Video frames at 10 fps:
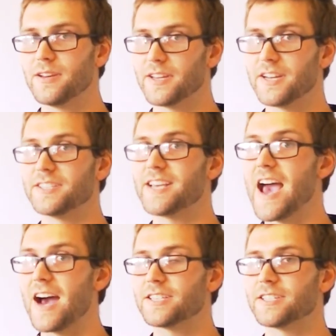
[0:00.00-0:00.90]
Again, it's
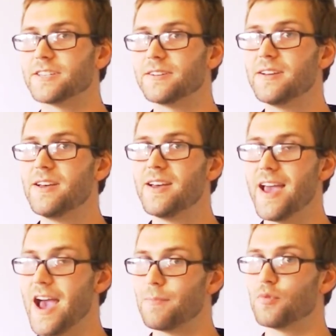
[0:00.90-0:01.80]

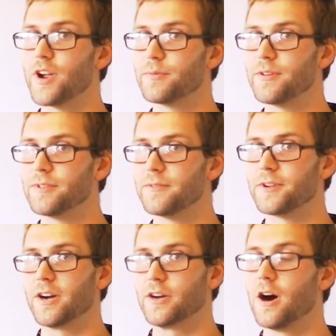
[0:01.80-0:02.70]

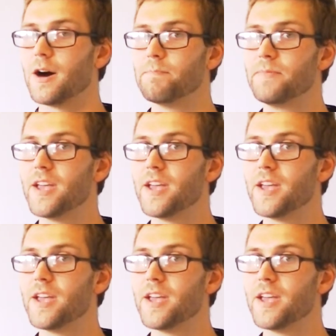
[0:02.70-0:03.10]
ashton@brainwavelove.com.